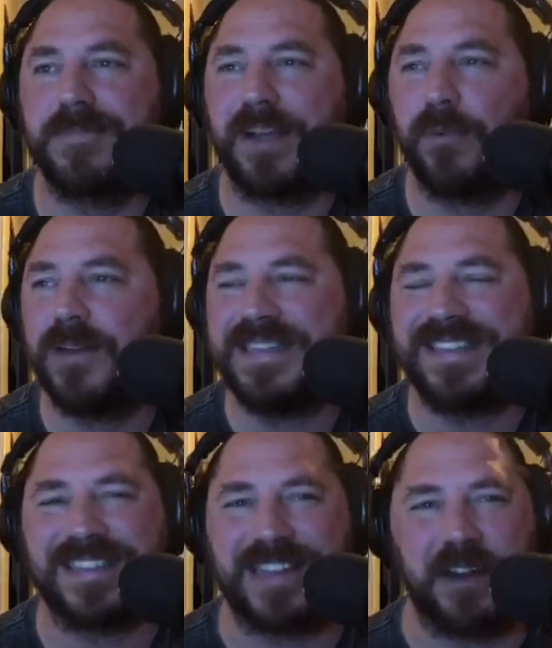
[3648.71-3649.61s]
I want to be
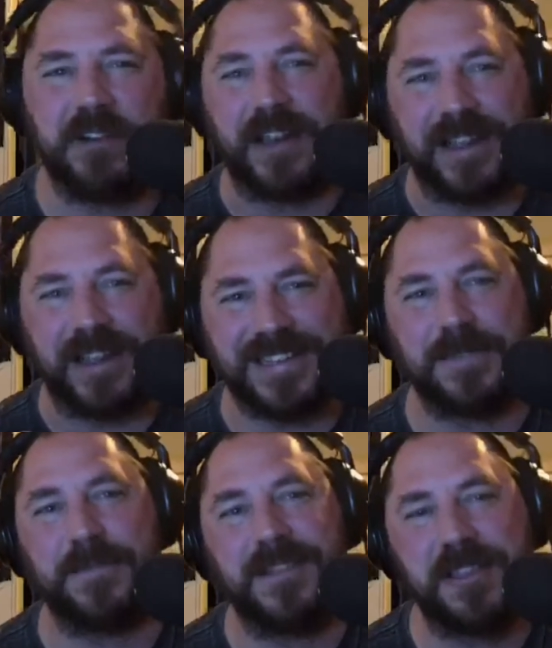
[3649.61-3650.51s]
scared, I guess.
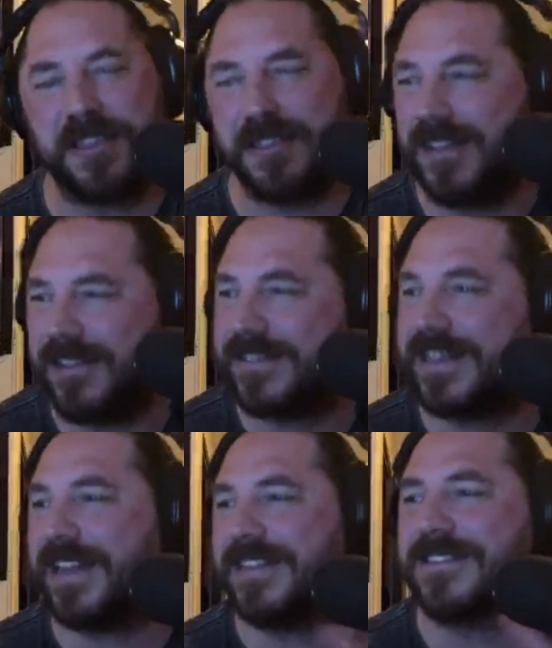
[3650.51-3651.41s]
I'm just not
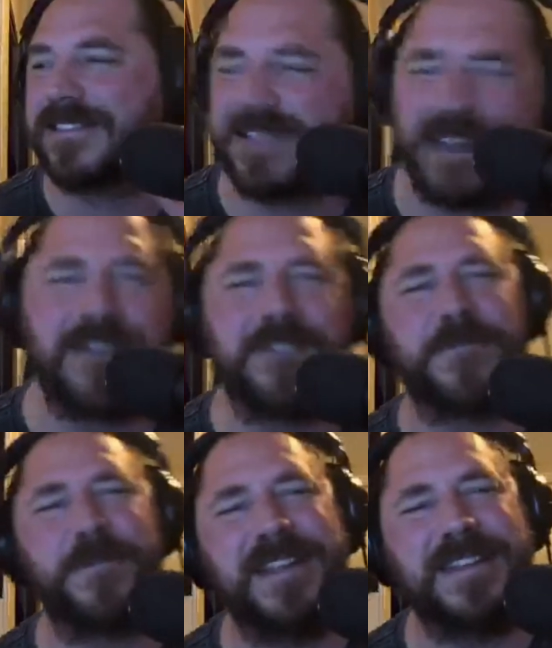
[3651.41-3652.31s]
getting scared
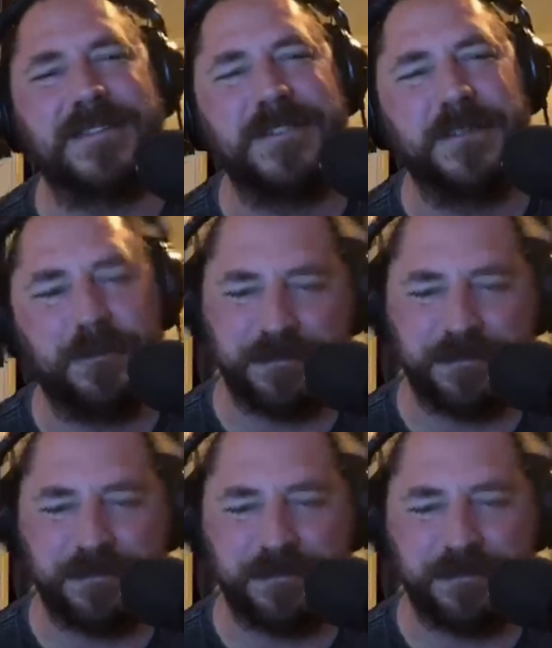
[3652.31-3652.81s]
from these new